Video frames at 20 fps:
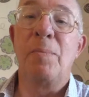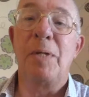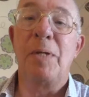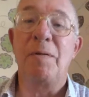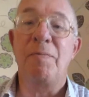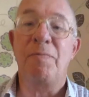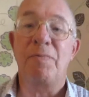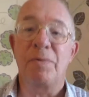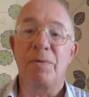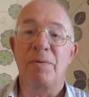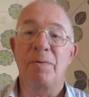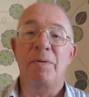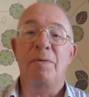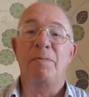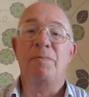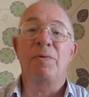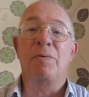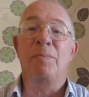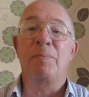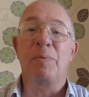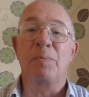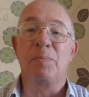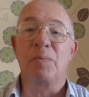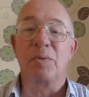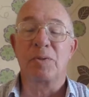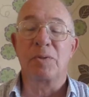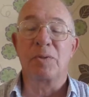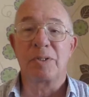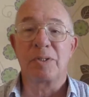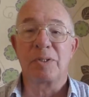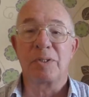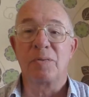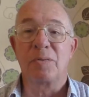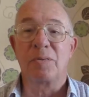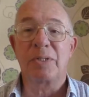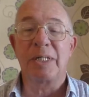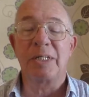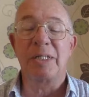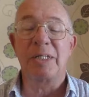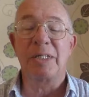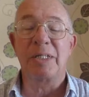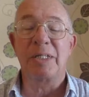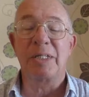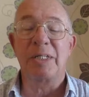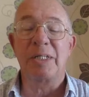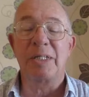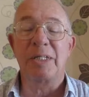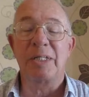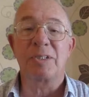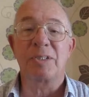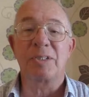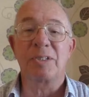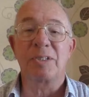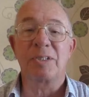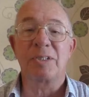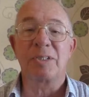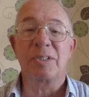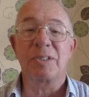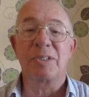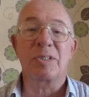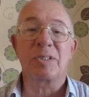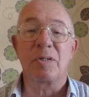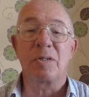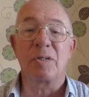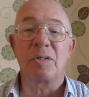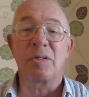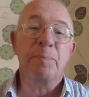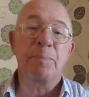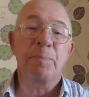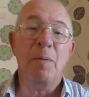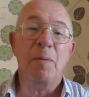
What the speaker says: me for if you've been watching the Old Geezer's Diary on and off.